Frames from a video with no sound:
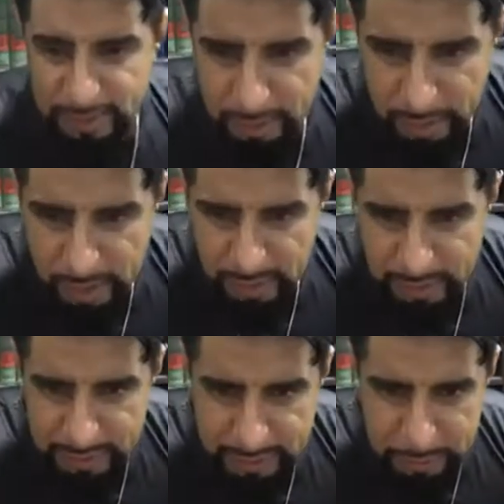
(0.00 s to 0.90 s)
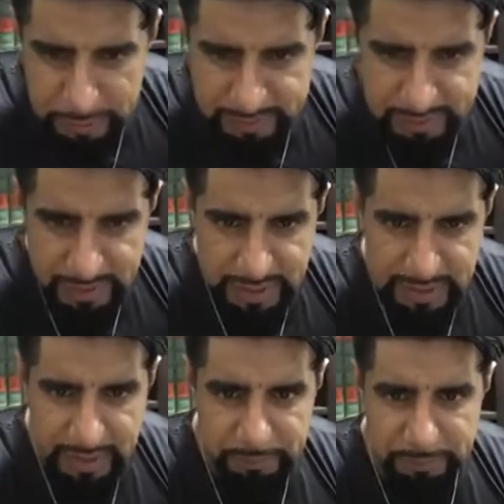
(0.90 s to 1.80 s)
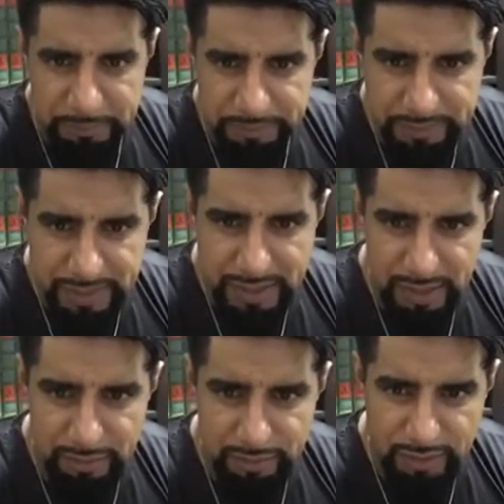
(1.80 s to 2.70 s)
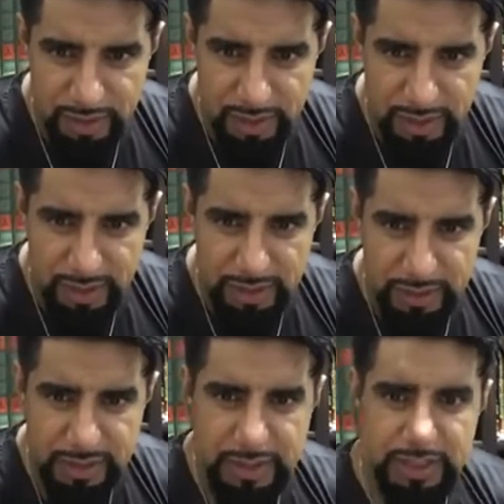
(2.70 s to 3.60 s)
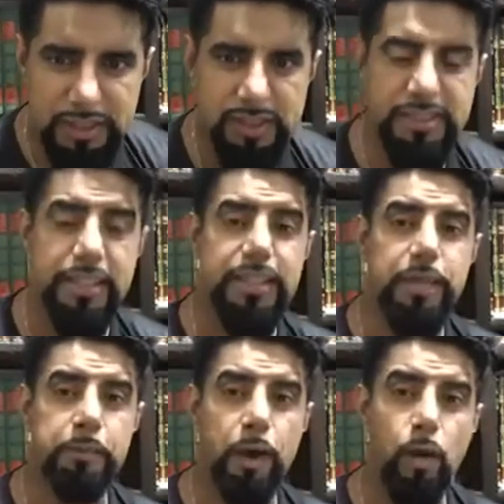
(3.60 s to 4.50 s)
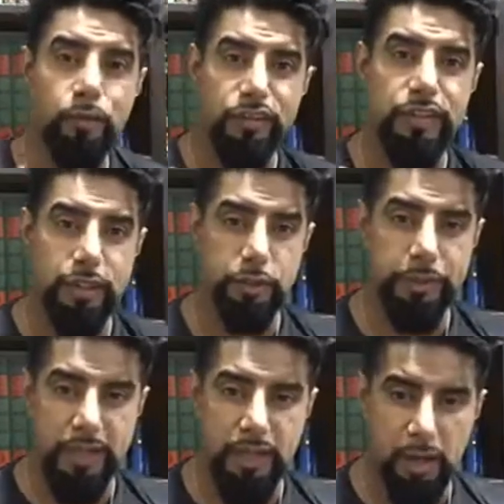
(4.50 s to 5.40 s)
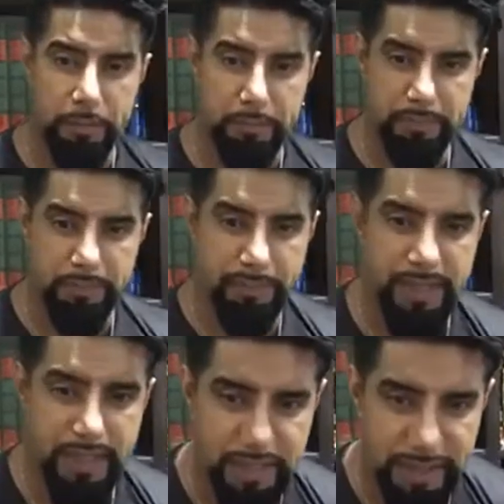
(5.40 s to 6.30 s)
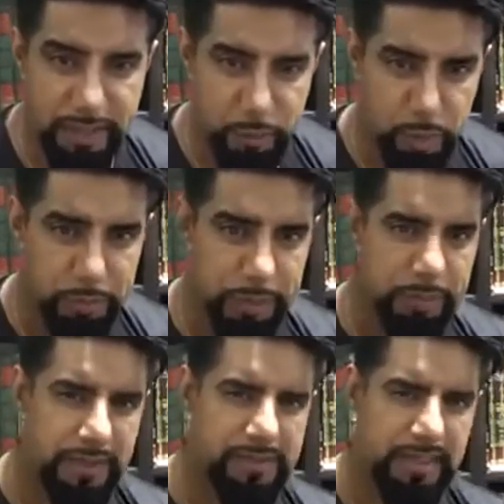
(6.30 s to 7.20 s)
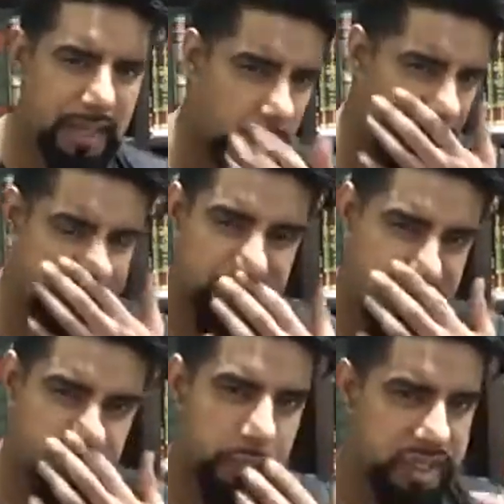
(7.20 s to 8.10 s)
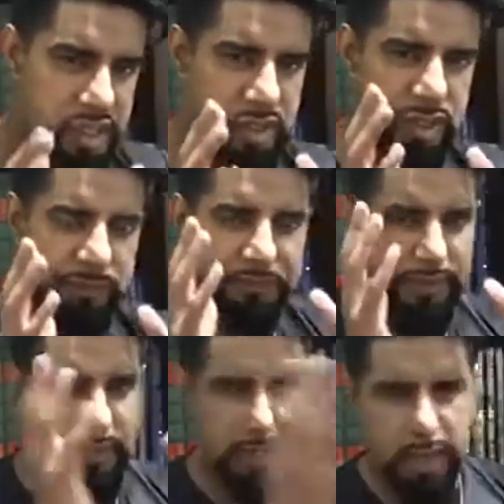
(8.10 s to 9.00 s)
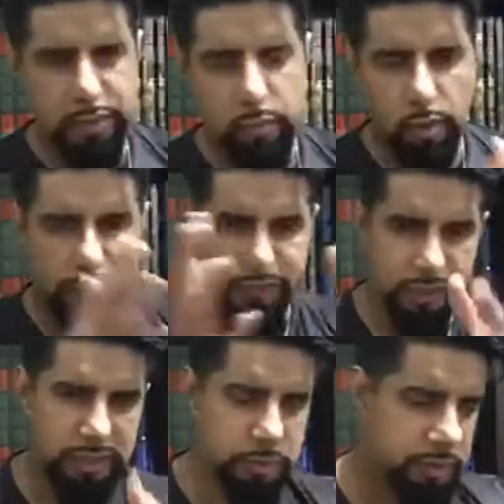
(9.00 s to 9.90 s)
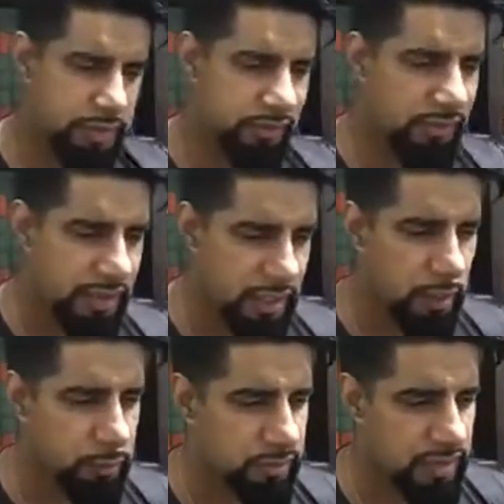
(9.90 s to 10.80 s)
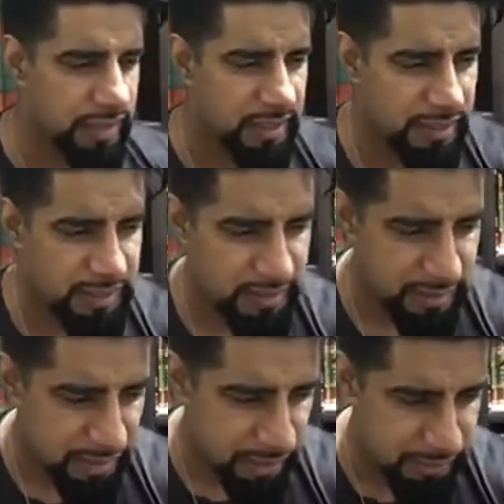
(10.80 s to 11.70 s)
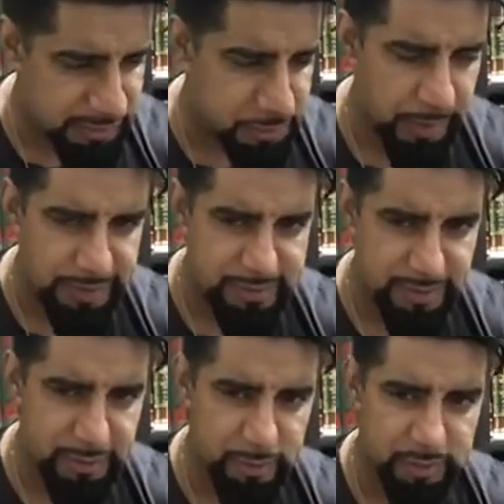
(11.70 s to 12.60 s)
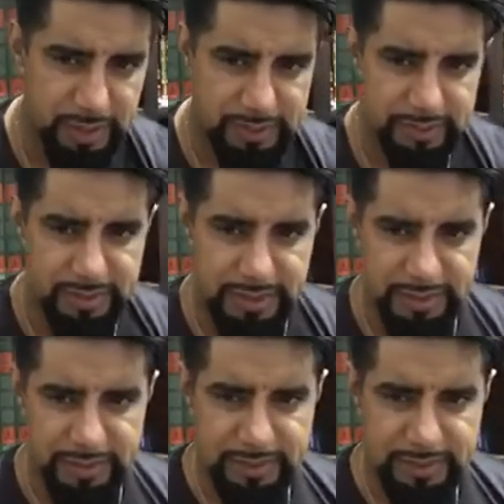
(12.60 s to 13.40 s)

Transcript: Wa alaikum assalam. All right. Does it keep? Hopefully it'll be a lot. Uh, it will be better now. I just switched the kind of Wi-Fi to a different, closer hotspot. So let's see.